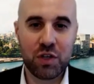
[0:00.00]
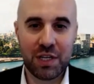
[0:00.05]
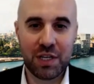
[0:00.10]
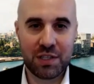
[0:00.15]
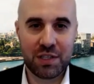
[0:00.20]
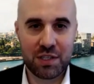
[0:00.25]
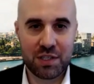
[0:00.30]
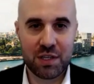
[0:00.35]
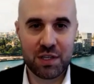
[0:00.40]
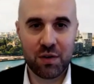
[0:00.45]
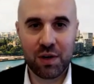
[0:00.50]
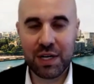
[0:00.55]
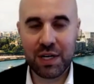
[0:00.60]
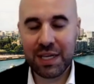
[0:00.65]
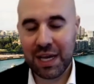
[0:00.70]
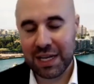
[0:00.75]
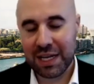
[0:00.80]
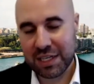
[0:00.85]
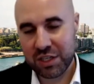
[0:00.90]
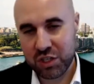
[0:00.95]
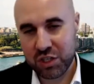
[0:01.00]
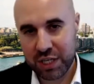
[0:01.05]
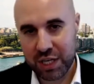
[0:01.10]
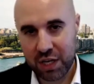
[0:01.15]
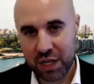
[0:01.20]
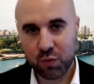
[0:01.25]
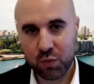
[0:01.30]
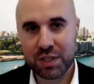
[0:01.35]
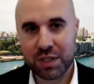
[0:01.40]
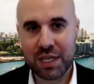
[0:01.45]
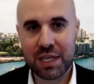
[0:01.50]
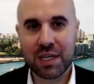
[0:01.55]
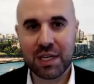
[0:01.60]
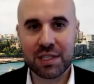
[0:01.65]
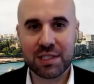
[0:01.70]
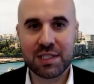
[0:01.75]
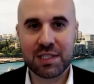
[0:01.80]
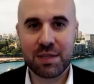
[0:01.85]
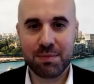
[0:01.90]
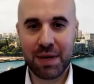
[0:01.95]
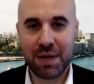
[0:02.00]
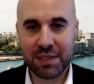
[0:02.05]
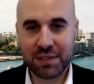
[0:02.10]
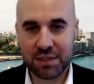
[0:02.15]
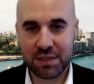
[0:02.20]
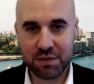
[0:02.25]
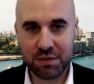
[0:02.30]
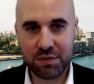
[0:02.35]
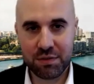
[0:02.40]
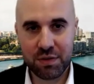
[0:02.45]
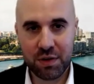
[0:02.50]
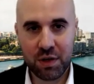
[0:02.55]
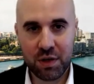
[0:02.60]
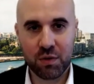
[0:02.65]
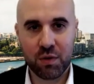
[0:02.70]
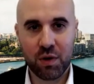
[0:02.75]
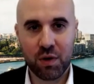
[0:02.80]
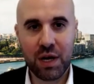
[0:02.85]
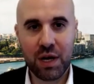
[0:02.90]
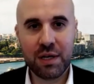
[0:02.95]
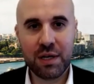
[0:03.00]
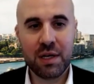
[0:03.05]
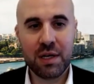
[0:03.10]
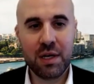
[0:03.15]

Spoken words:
necessarily unless you get ridiculously massive, right?